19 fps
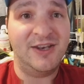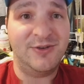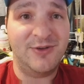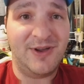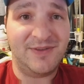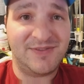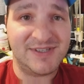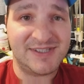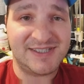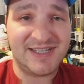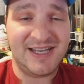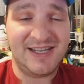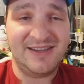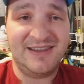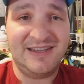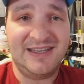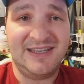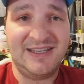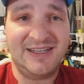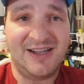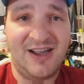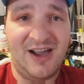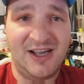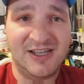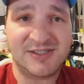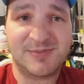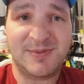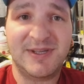do have to say the
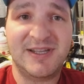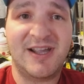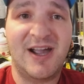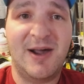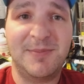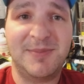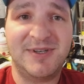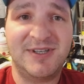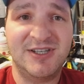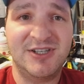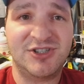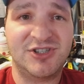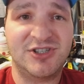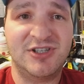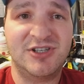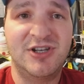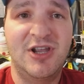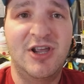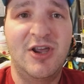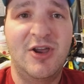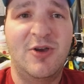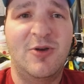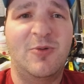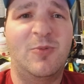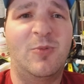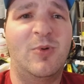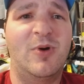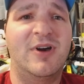cosplay competition
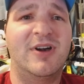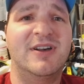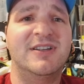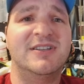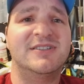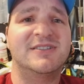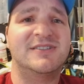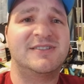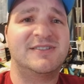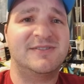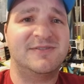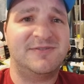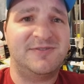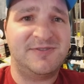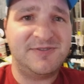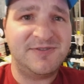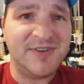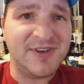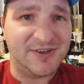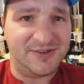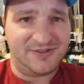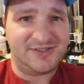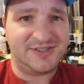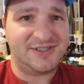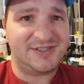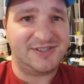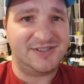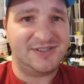was
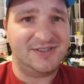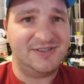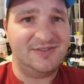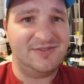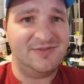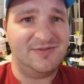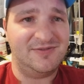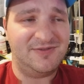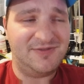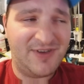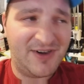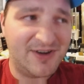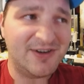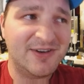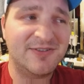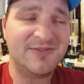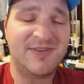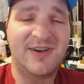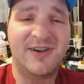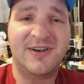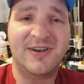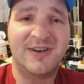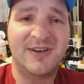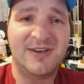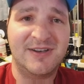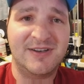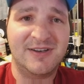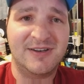fierce. Very,
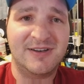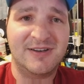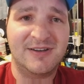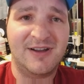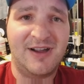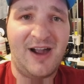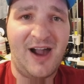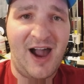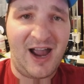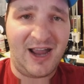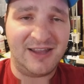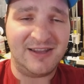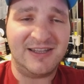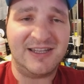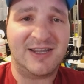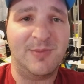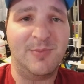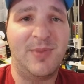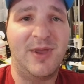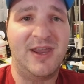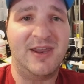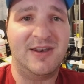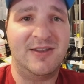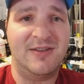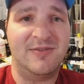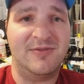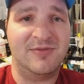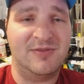very highly
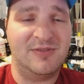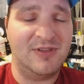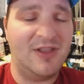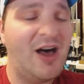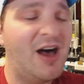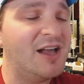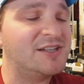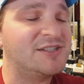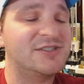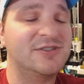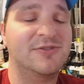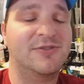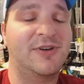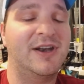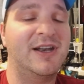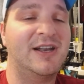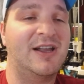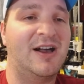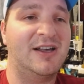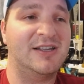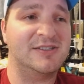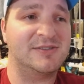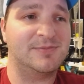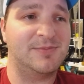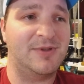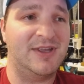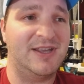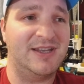competitive. Lots of great
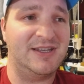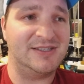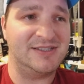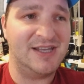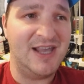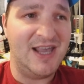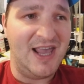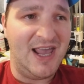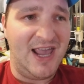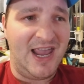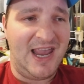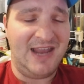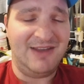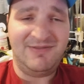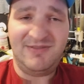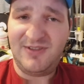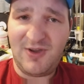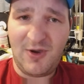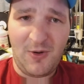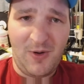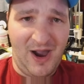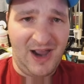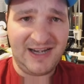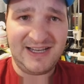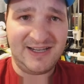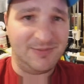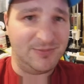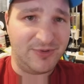cosplays. Even though I
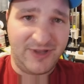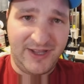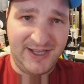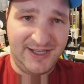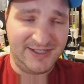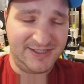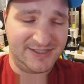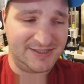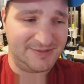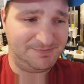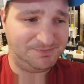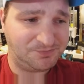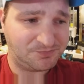didn't place,